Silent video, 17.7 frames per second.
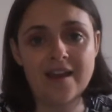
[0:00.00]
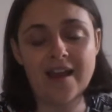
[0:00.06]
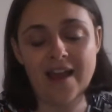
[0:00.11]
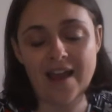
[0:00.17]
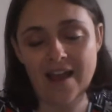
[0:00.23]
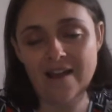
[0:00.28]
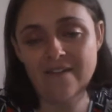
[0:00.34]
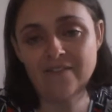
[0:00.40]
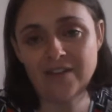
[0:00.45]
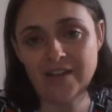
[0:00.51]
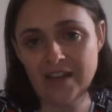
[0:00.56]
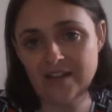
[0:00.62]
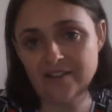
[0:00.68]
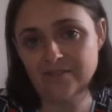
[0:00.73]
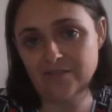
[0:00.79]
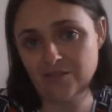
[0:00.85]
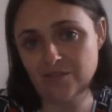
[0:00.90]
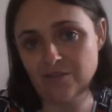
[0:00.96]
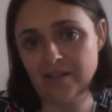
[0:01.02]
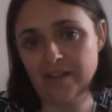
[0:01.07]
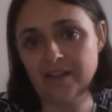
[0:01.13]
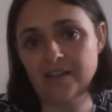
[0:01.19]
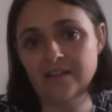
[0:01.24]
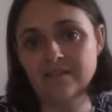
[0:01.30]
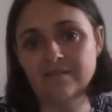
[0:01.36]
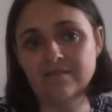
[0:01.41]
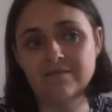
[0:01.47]
have an extra
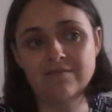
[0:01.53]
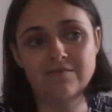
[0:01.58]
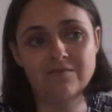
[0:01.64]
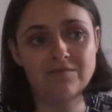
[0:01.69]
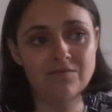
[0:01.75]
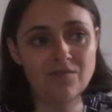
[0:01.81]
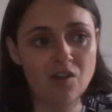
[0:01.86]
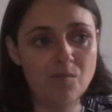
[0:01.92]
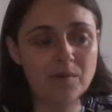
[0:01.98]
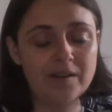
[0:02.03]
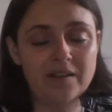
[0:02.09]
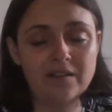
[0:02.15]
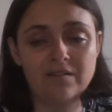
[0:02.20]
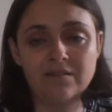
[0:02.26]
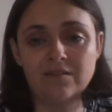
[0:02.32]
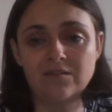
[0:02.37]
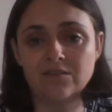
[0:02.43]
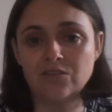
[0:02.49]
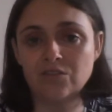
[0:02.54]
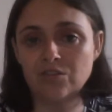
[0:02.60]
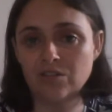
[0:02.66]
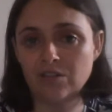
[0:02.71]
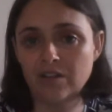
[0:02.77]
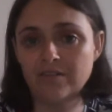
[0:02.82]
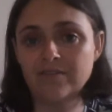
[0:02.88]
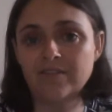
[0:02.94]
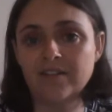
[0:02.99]
cookie. Nobody else looked too
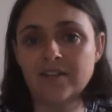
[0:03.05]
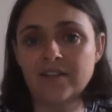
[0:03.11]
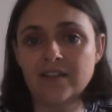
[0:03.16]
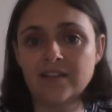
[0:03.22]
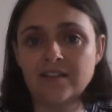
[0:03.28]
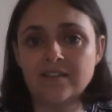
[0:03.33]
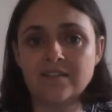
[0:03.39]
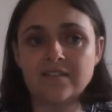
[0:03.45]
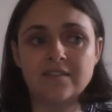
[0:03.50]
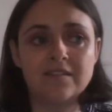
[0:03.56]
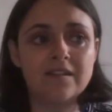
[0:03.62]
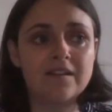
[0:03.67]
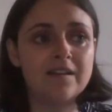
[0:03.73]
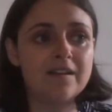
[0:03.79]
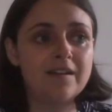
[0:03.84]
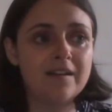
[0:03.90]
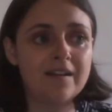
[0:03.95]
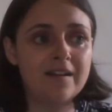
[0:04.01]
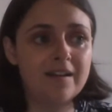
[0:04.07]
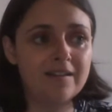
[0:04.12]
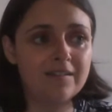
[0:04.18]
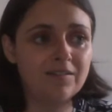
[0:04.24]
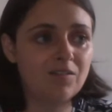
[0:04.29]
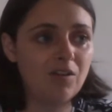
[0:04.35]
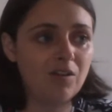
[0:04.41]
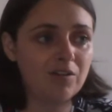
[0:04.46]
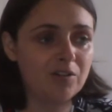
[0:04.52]
closely at this.
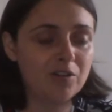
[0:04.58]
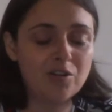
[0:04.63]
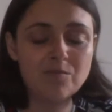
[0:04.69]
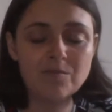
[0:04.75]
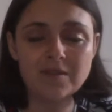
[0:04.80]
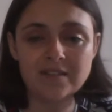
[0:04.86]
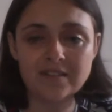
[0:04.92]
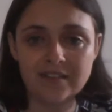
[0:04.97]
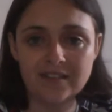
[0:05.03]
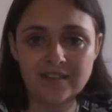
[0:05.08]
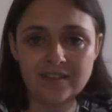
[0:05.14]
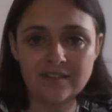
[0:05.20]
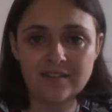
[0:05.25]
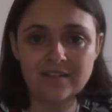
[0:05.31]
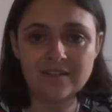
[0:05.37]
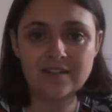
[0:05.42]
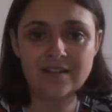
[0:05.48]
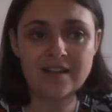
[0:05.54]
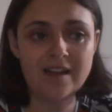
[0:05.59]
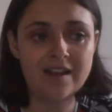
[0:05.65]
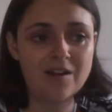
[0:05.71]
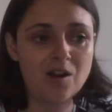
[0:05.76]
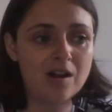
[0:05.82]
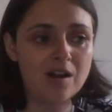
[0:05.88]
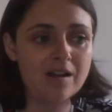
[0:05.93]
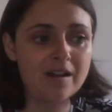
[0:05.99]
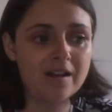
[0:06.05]
It's got humans in it.
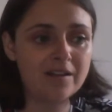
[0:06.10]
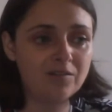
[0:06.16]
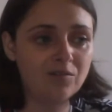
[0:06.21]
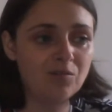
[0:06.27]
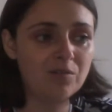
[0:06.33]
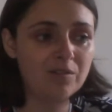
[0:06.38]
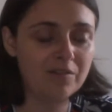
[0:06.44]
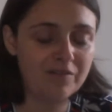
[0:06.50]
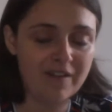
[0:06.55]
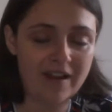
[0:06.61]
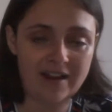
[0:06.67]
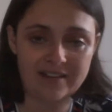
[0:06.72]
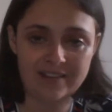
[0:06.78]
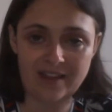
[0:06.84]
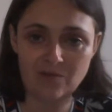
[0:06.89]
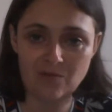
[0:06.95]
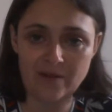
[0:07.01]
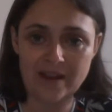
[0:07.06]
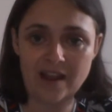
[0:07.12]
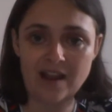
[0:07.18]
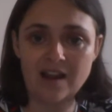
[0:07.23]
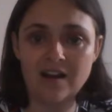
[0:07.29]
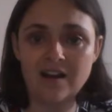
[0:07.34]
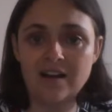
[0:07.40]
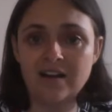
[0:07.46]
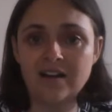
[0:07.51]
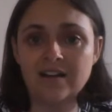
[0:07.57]
Ignore the fact that we
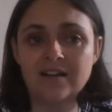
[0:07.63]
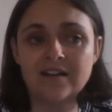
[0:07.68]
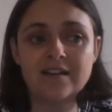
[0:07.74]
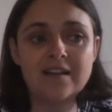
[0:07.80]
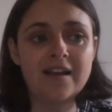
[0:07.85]
are